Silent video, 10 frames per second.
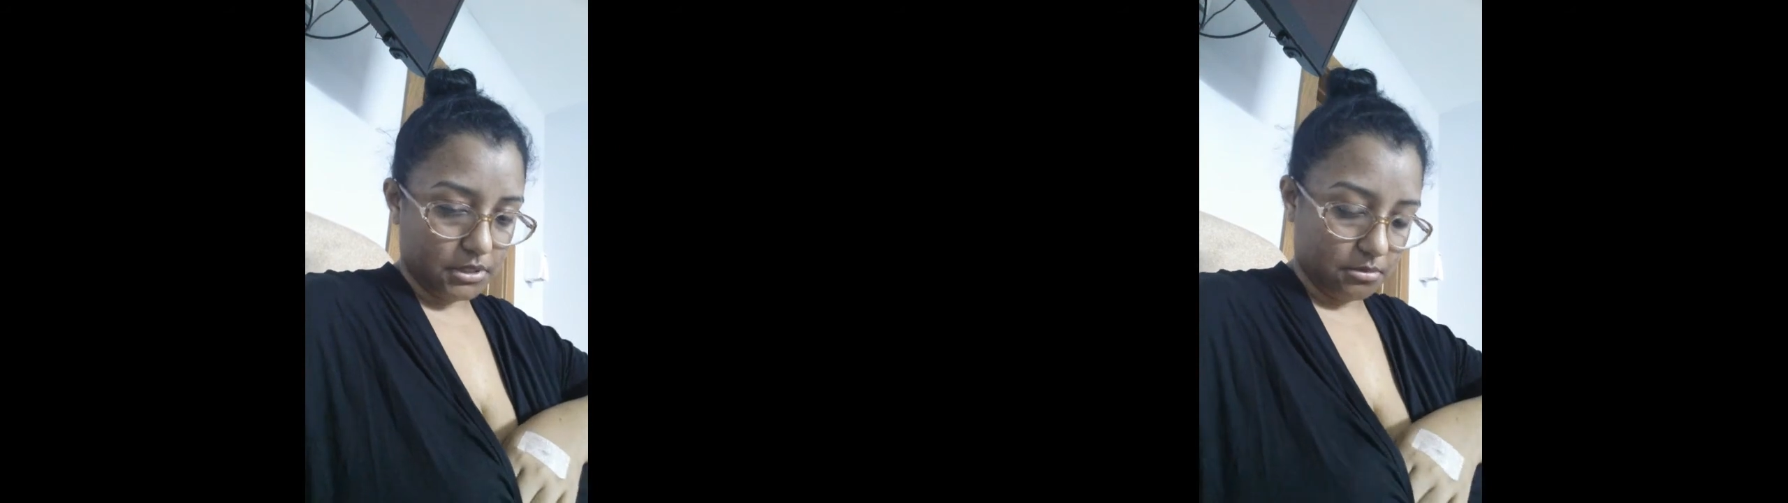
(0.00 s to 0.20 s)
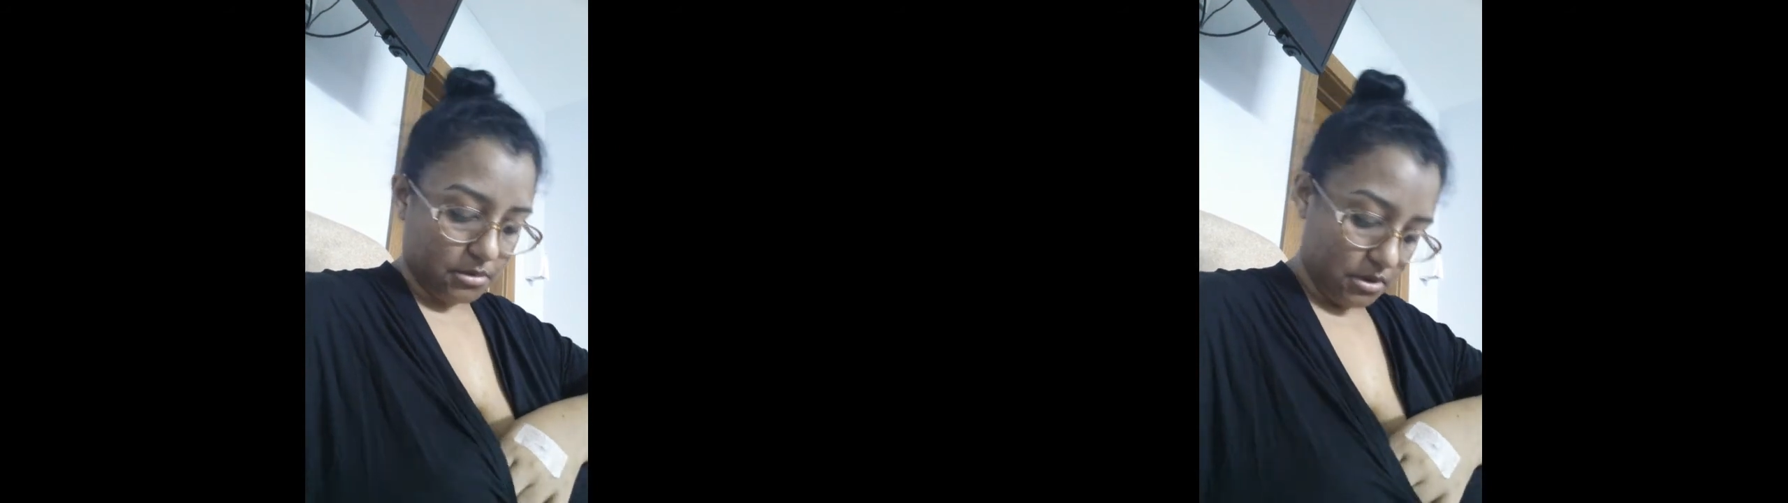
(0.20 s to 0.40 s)

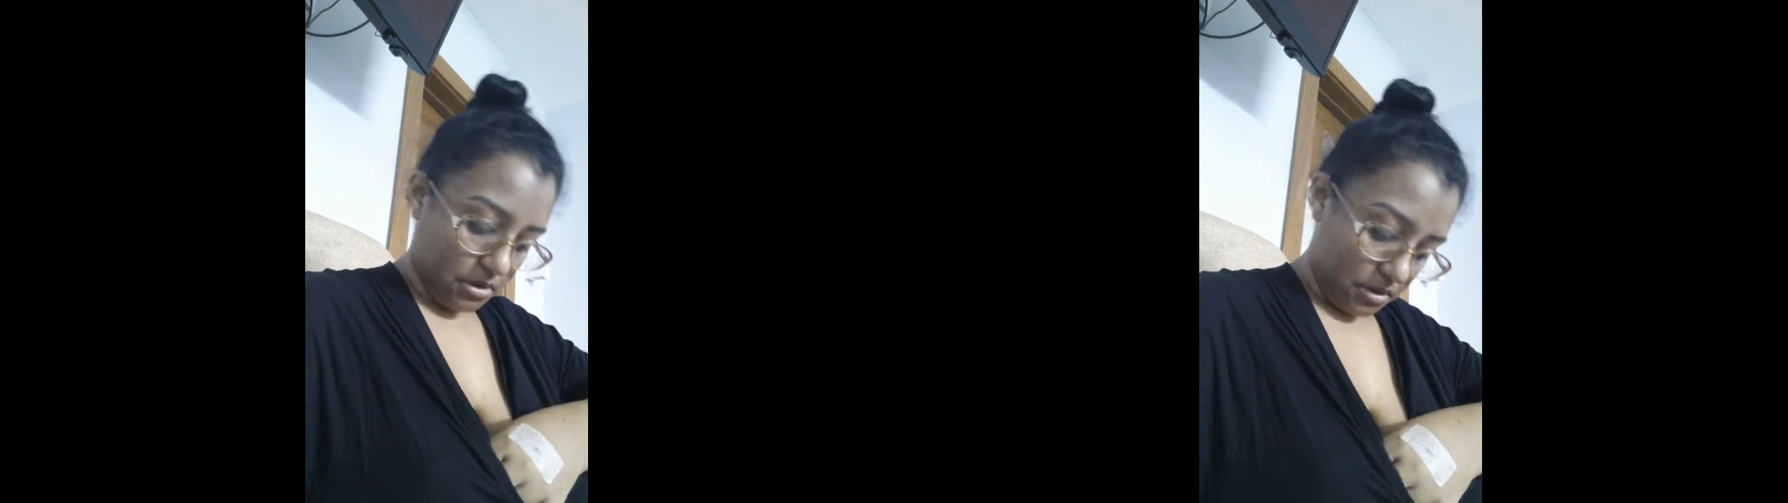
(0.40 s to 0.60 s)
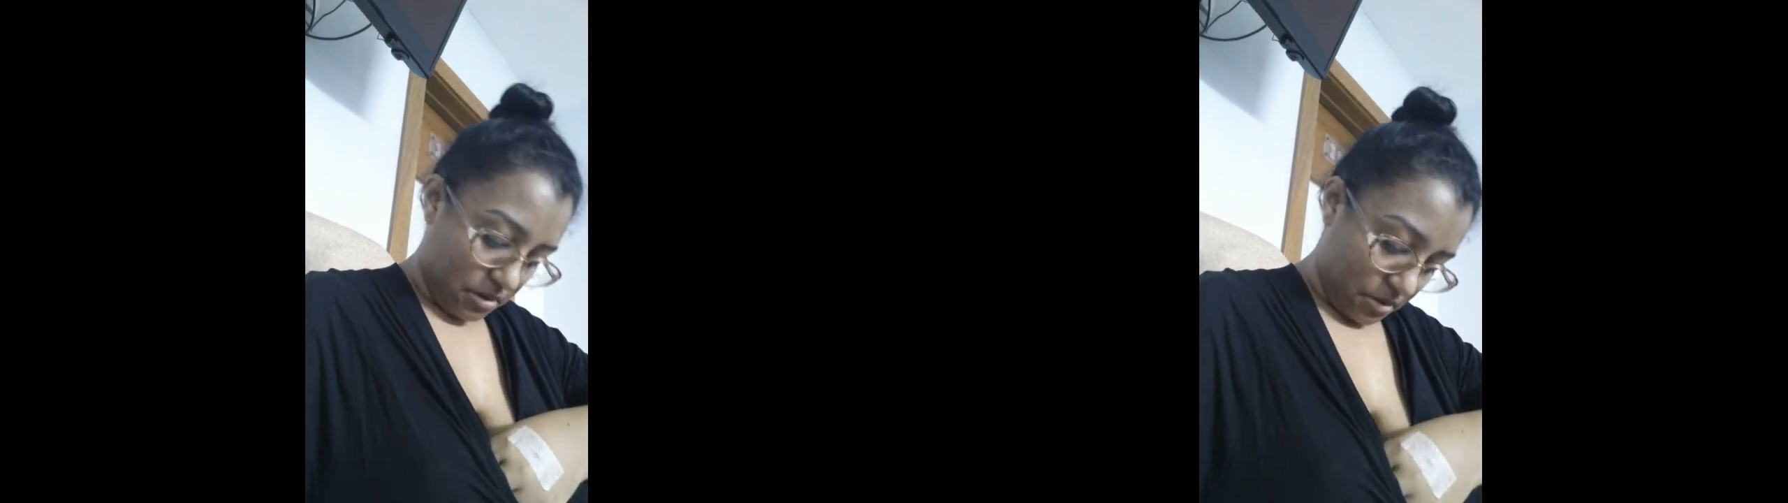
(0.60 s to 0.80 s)
stomach.
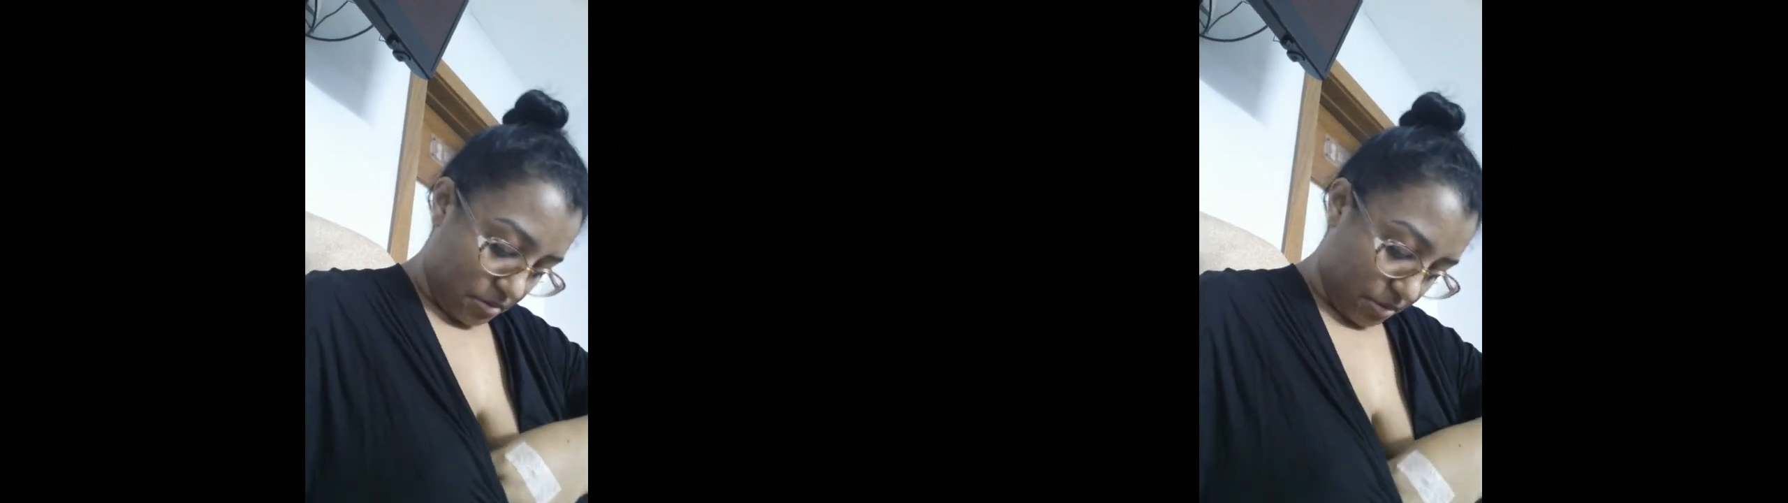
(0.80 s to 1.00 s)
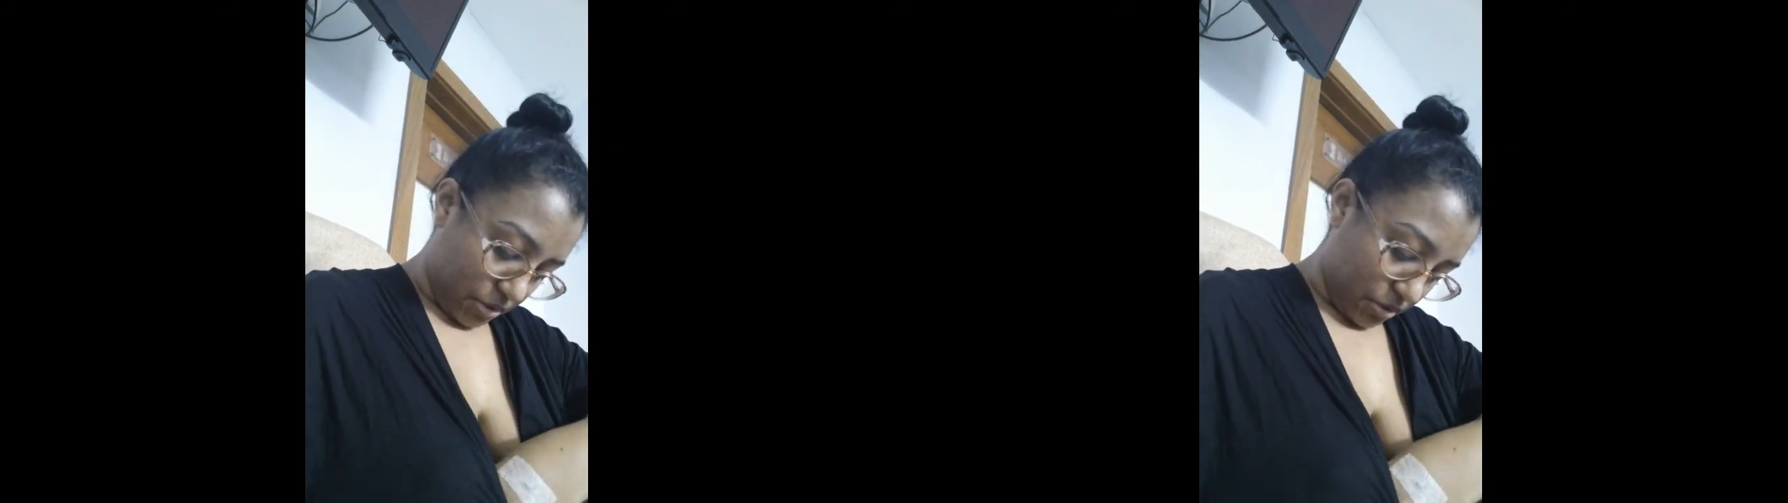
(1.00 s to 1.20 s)

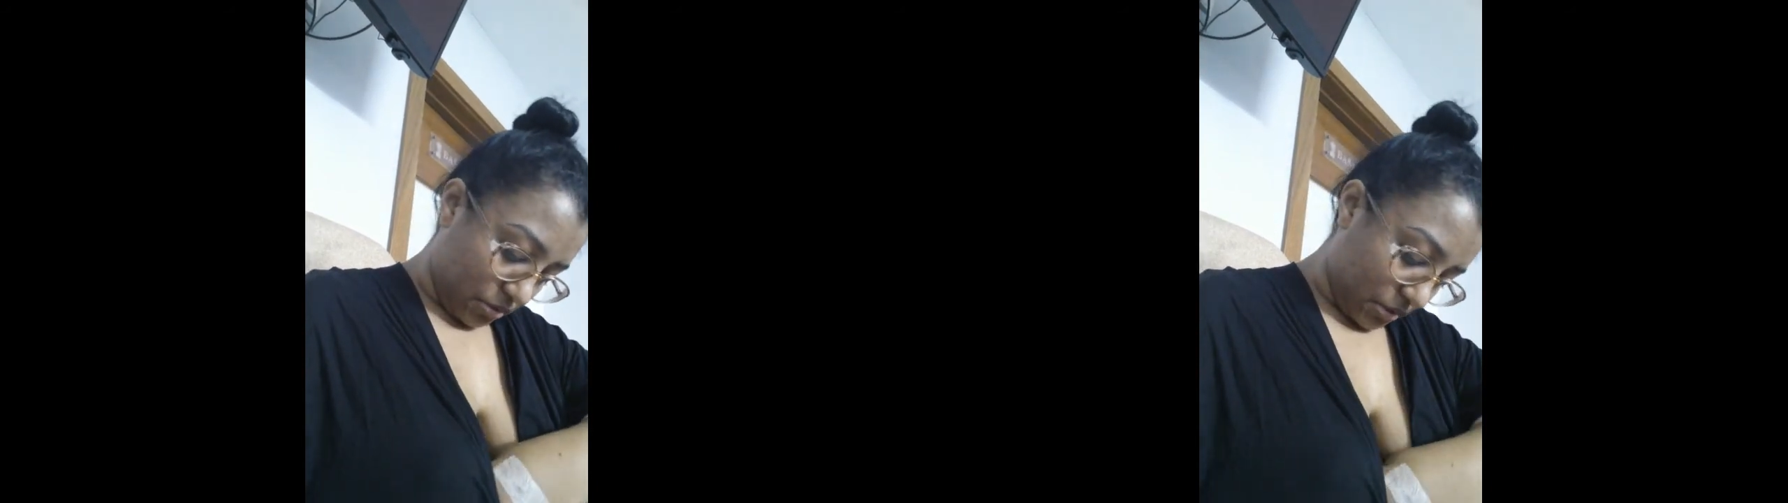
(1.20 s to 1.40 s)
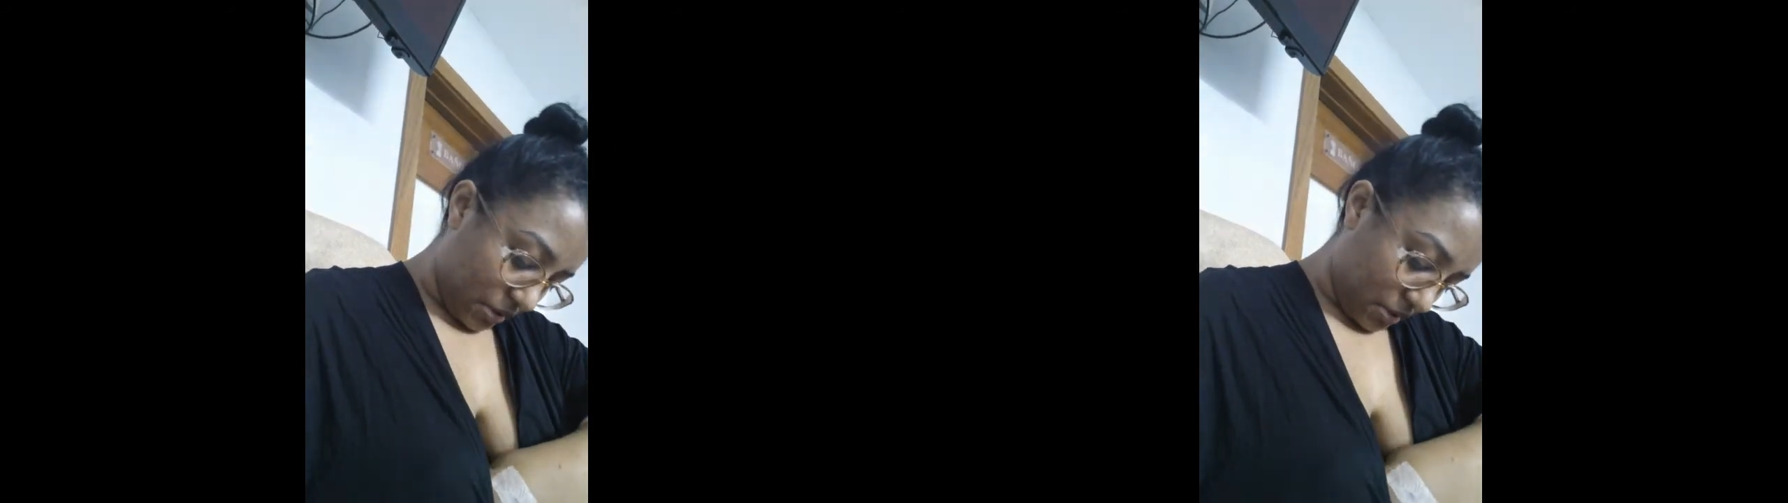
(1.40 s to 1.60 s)
But there's